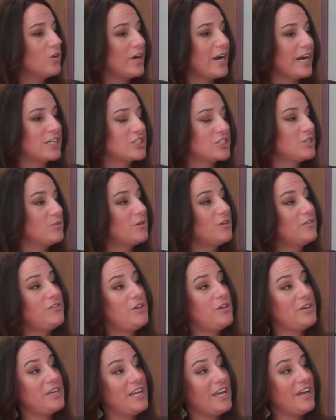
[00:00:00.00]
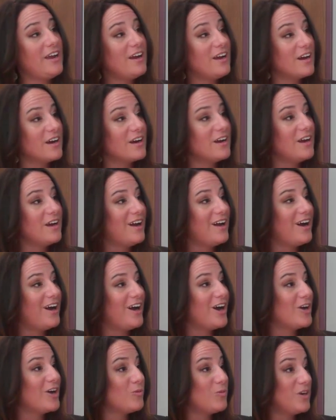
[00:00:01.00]
actually reviewing here
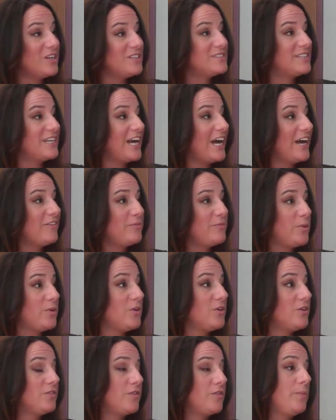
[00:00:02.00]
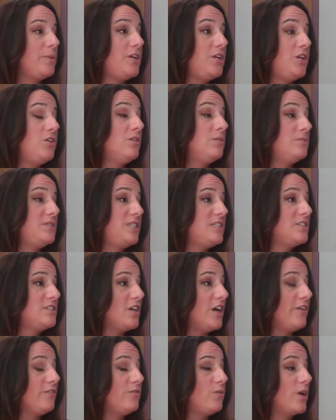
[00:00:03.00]
are ones that I've pulled from a new MD
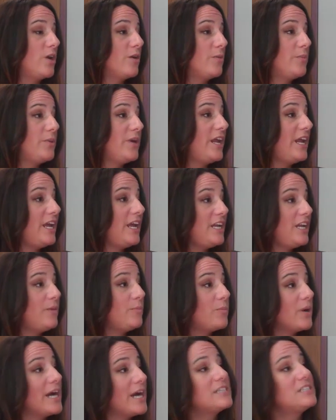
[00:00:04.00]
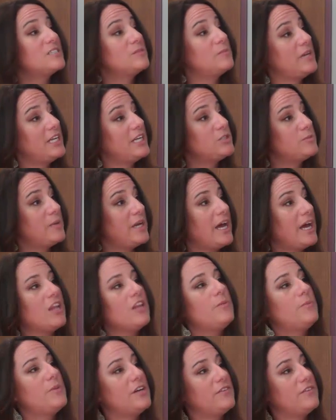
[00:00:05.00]
software. But any practice management
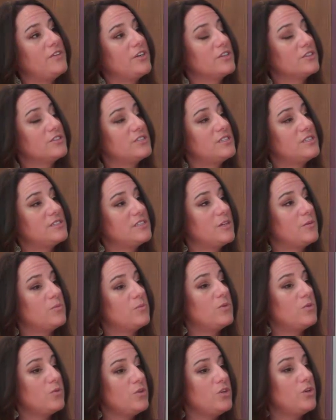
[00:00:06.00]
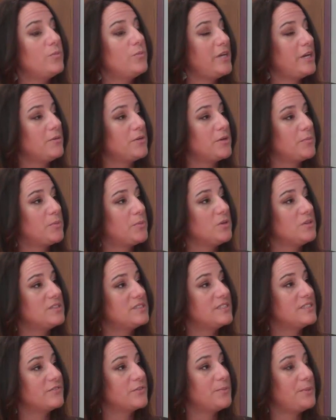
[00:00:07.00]
element of your system, you'll be able to pull this
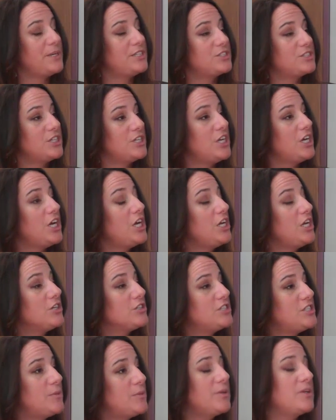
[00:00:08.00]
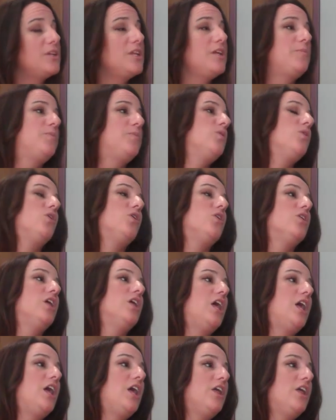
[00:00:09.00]
information. You'll typically pull
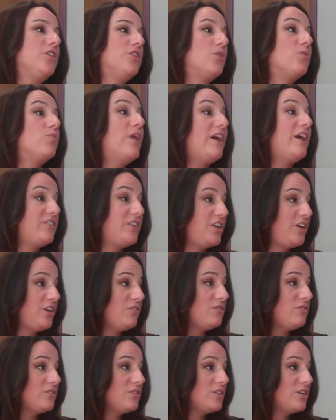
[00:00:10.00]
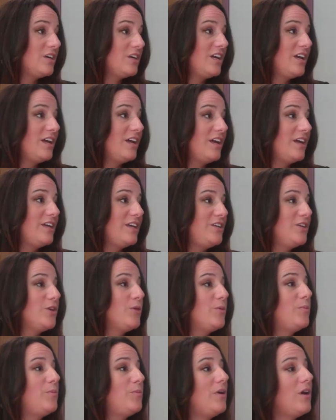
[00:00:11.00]
the revenue,
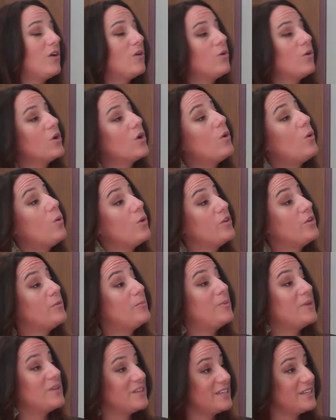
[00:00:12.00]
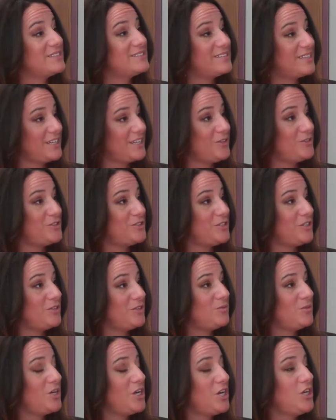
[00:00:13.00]
or the billings that you
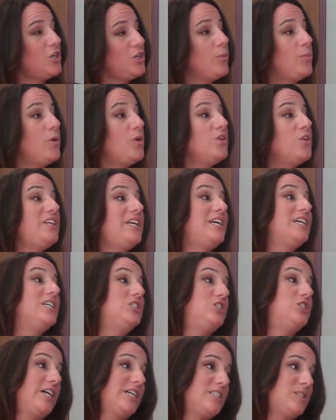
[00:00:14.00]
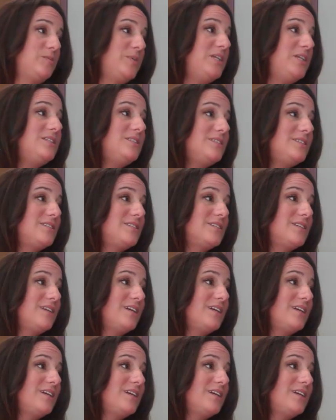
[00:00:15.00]
do. You'll pull the adjustments,